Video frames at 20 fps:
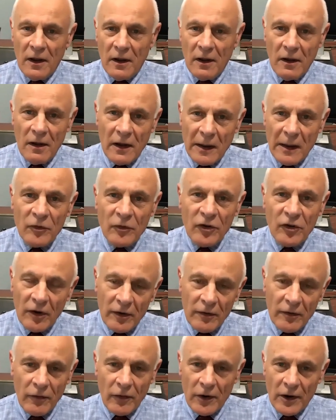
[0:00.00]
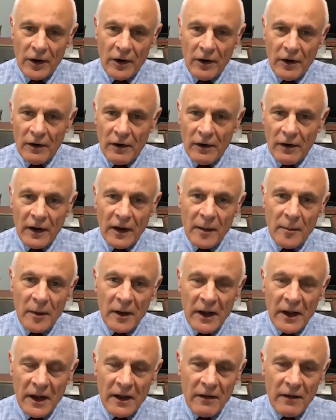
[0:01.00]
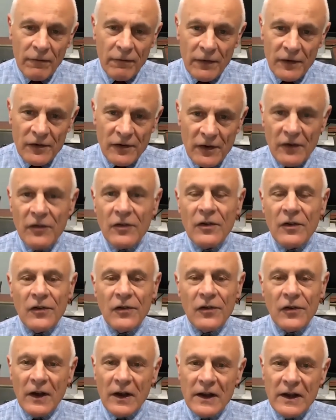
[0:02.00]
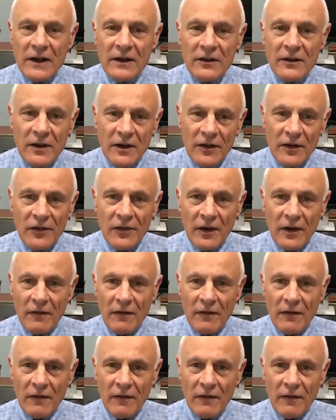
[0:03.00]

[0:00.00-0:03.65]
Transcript: I'm John Varga. I'm a physician scientist.